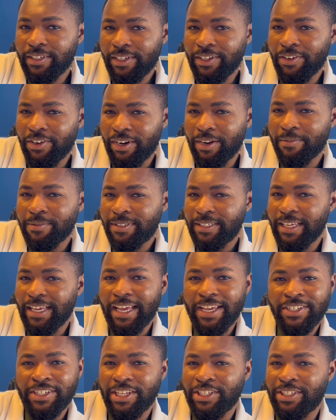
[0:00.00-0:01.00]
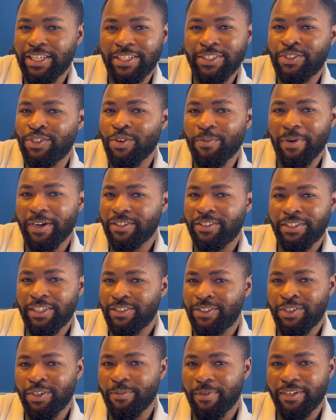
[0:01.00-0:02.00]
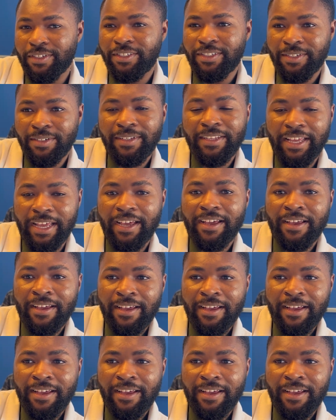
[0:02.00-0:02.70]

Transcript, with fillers: You know what I'm saying? Okay. It's too much. It's too much. Yeah.